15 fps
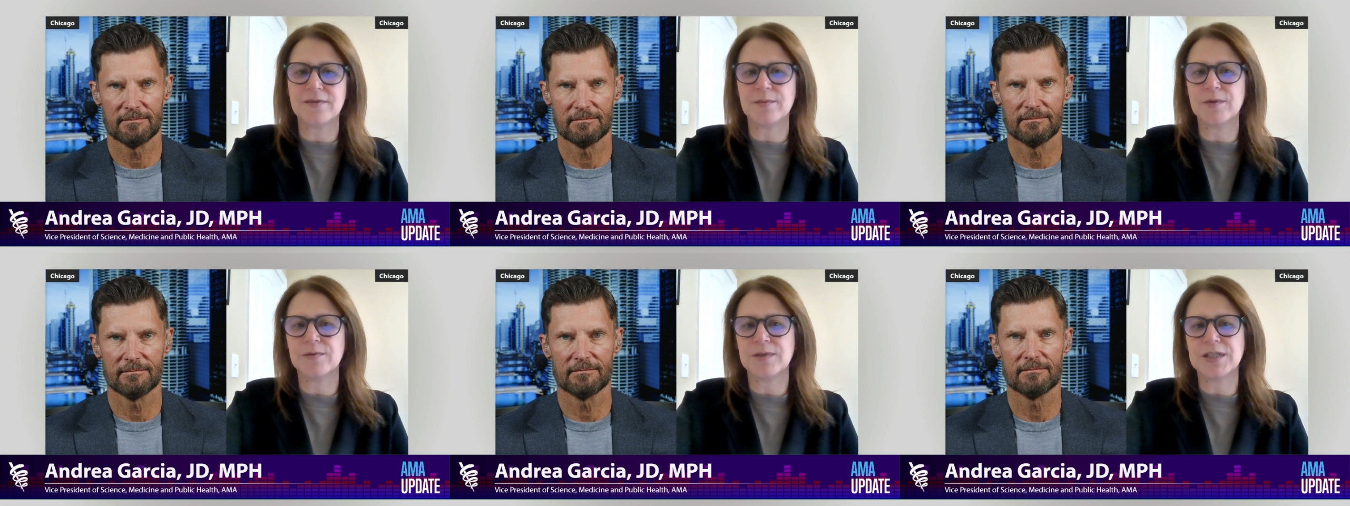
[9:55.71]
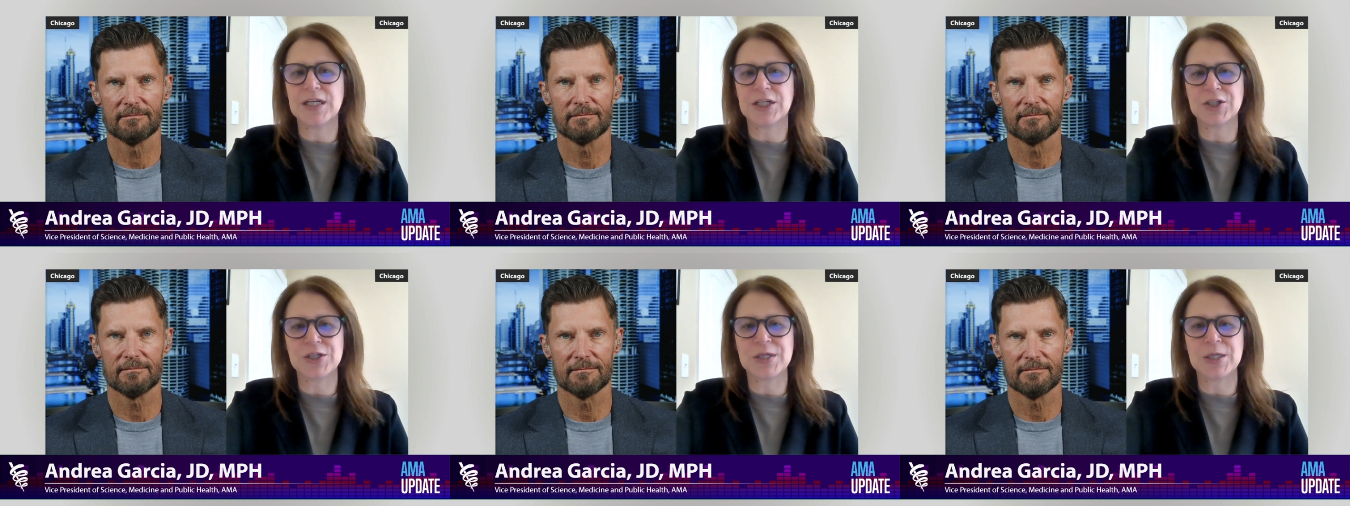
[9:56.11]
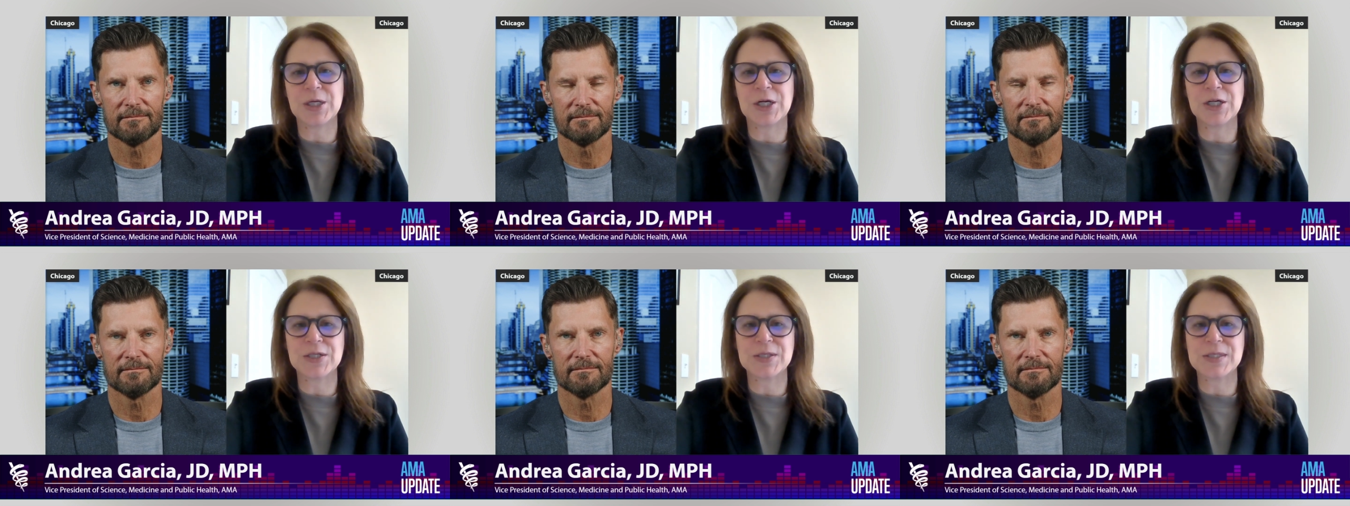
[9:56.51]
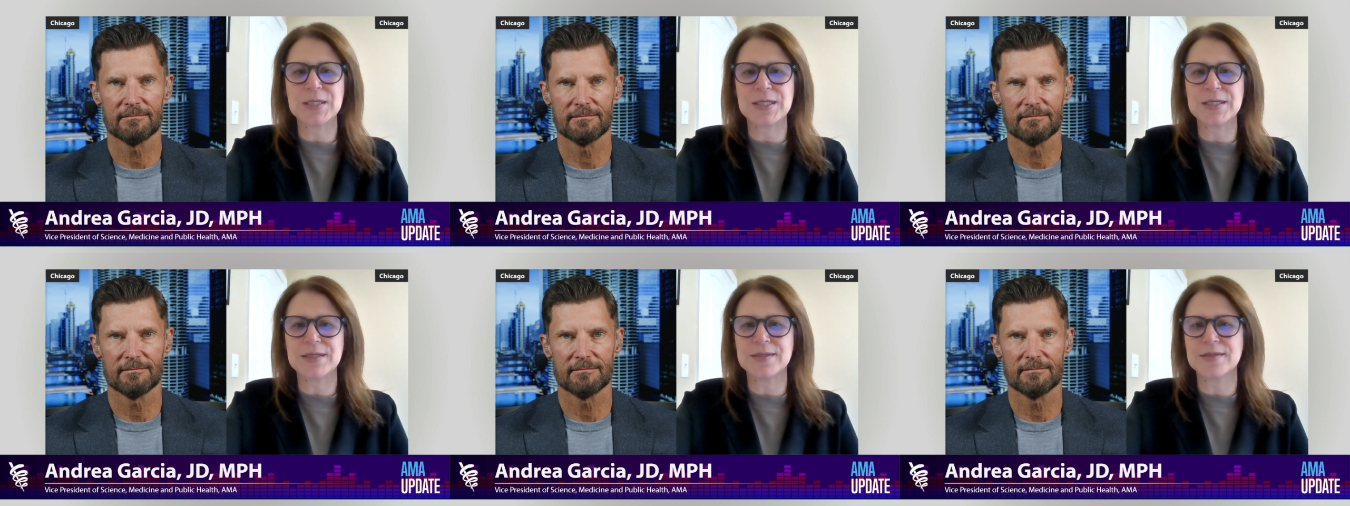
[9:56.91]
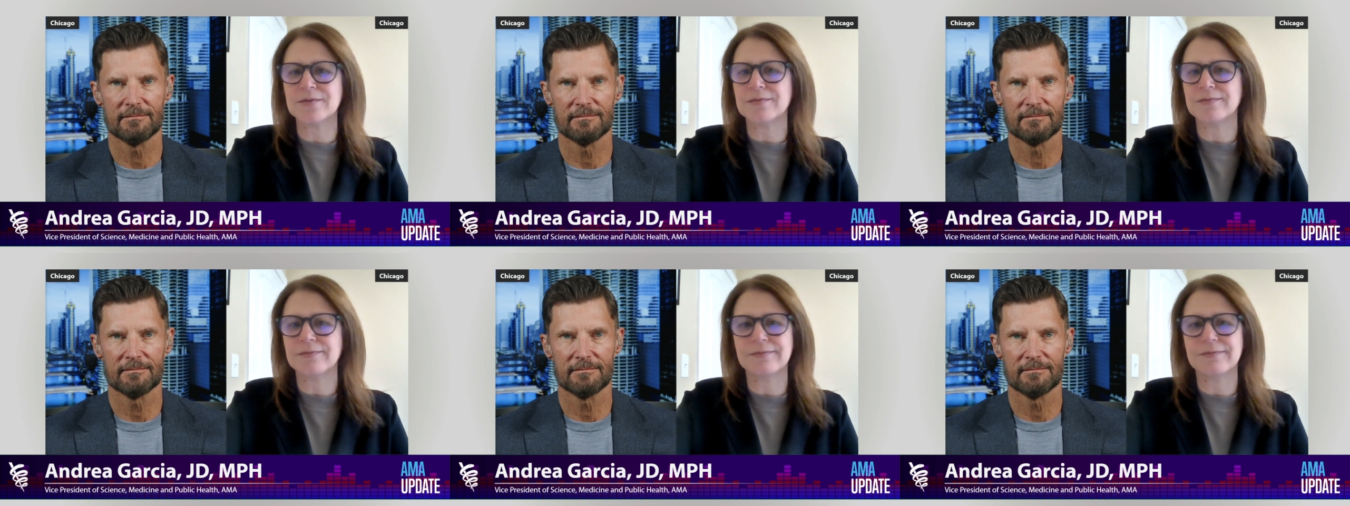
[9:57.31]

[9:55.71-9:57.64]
Speaker 1: from a reduction in heart disease